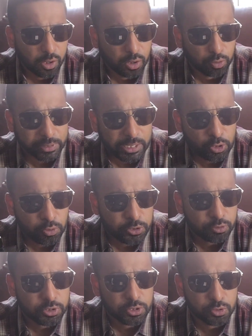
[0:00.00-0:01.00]
Quickly going
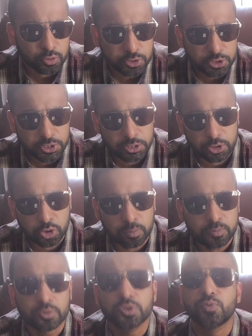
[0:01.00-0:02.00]
through the notes. In the
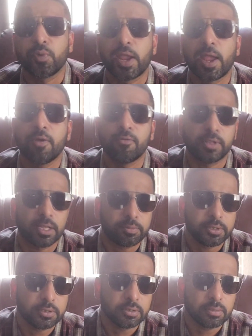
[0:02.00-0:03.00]
top notes, we have
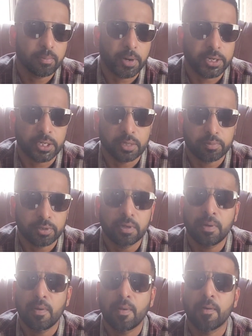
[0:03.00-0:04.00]
lemon,
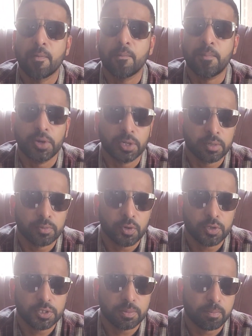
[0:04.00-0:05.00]
pineapple,
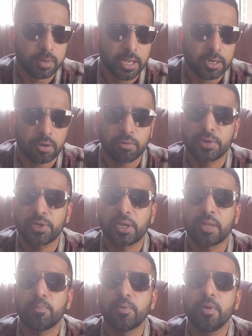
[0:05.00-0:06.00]
bergamot, blackcurrant, and
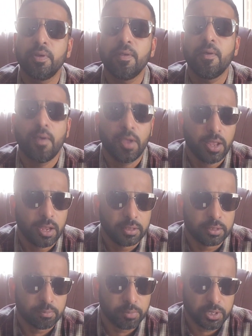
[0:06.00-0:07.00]
apple. In
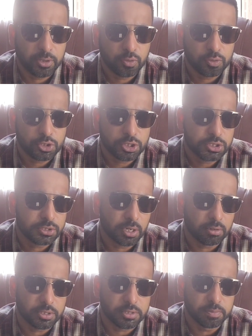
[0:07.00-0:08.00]
the mid notes,
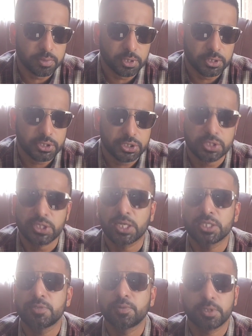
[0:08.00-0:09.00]
there is birch,
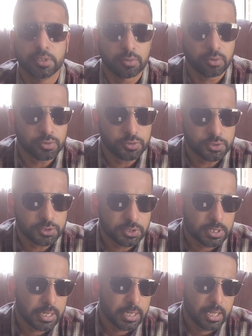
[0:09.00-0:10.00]
jasmine, and rose.
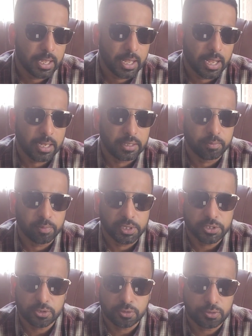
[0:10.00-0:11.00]
And
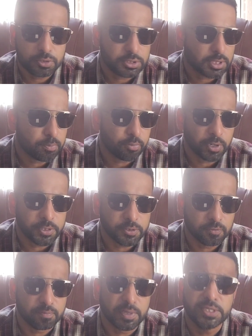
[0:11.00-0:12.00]
base notes comprise
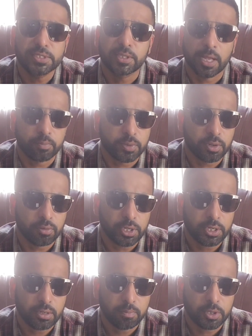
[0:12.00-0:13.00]
of musk,
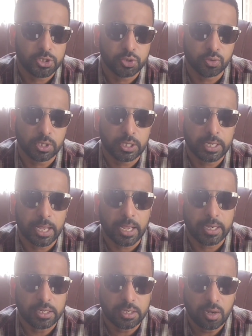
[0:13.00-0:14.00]
ambergris, patchouli,
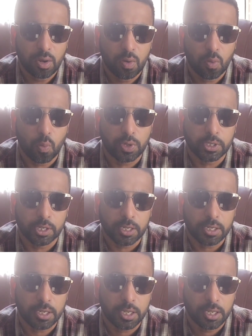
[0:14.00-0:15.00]
and vanilla.